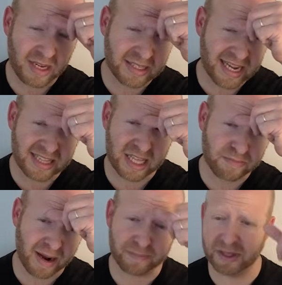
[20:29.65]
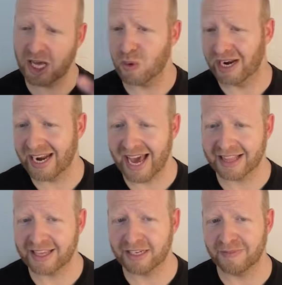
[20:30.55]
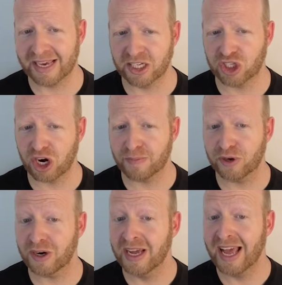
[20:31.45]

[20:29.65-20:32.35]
Take this prompt below and enhance it, make it sharper,